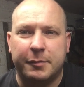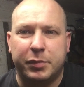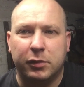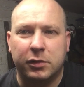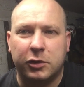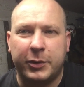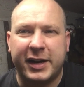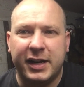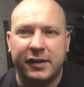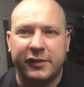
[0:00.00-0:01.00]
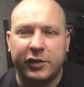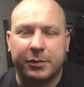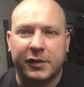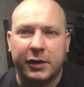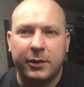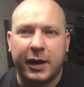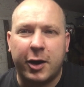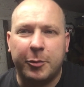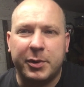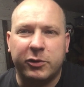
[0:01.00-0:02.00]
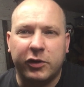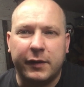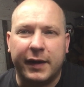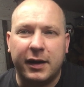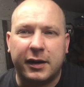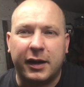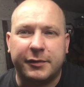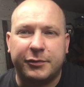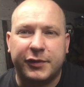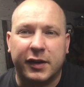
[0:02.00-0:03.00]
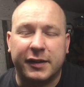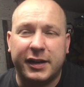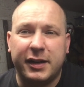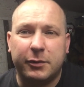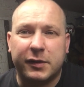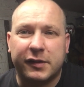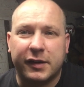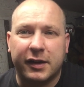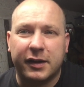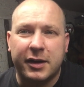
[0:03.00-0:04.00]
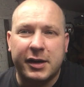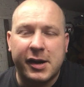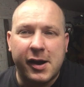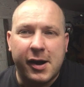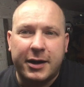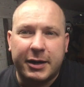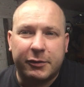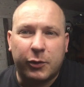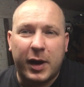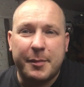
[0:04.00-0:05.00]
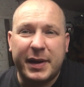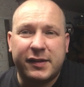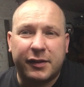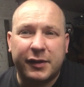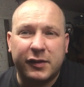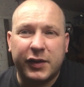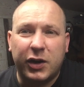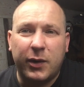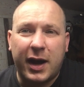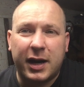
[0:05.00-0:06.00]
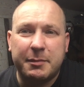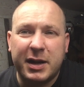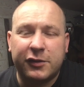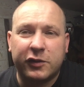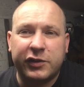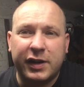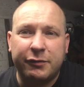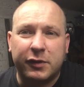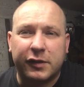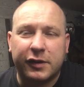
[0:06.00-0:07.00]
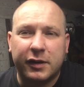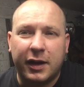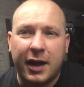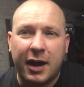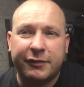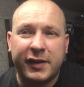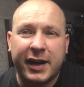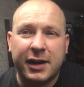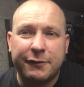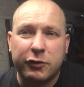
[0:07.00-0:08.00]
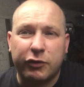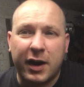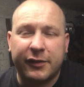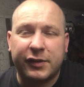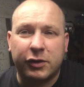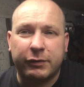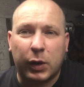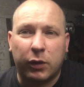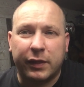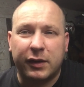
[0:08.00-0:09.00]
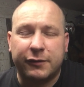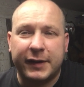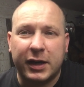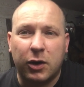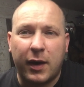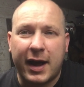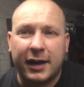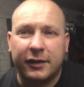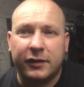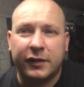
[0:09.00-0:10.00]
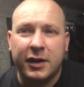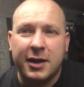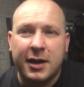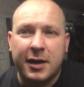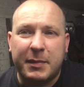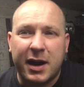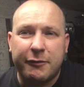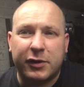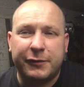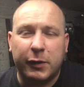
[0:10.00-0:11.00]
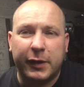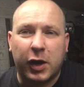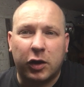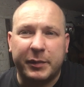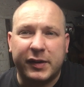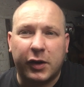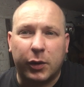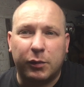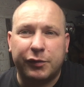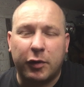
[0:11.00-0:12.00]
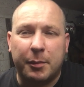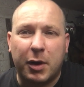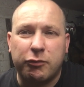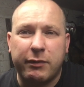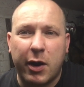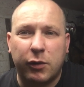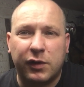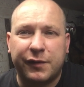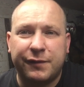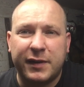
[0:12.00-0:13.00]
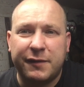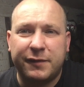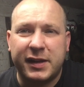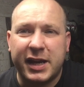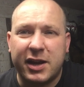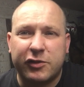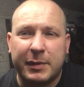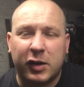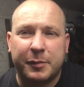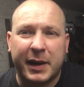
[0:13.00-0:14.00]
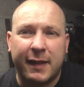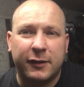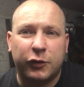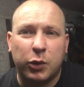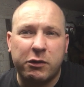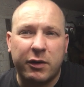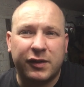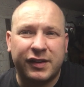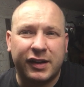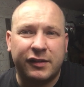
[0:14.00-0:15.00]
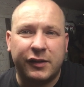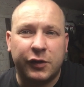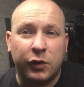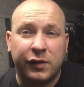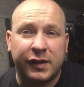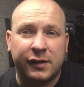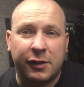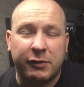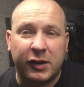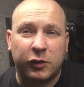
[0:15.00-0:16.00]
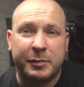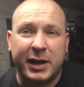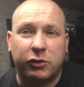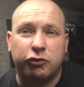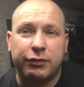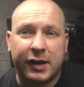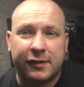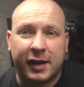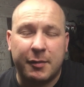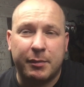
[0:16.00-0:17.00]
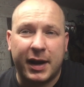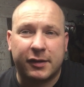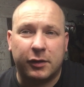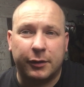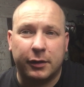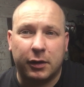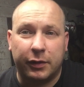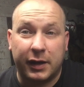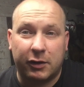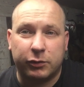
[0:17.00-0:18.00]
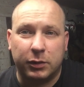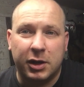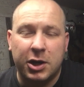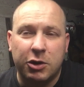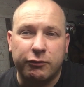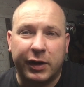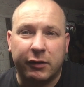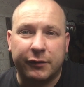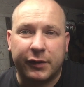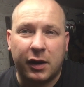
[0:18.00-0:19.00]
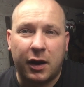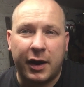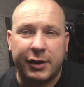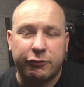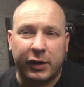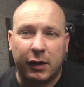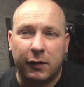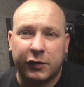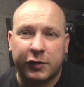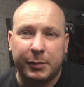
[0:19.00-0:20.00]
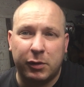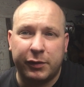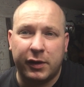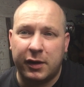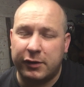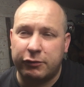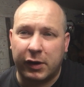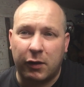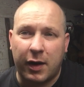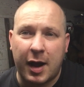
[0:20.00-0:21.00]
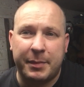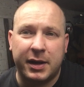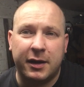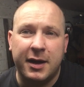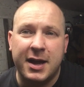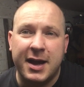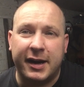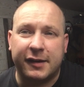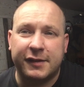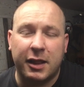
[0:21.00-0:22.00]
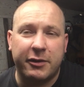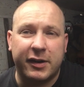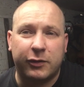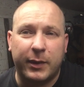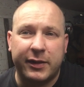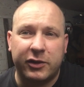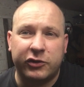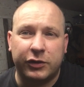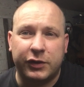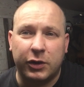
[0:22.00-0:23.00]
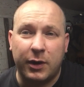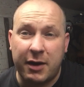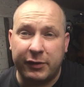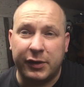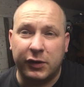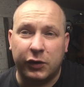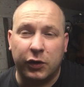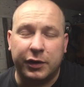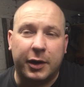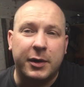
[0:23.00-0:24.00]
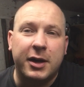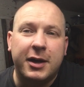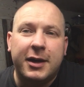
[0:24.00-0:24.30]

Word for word: simple, quick and easy job to do. I hope you enjoyed that. I certainly did. It was... Uh, it was quite a basic thing to do and it made such a difference. Uh, I've taken it for a drive since recording this video and my average fuel economy has gone up from around 50-ish miles per gallon to around 62, 63. So it's made a drastic impact on, on the actual running of the car. It's running a lot smoother, it's running a lot happier, it accelerates the way that it should do, everything is good now.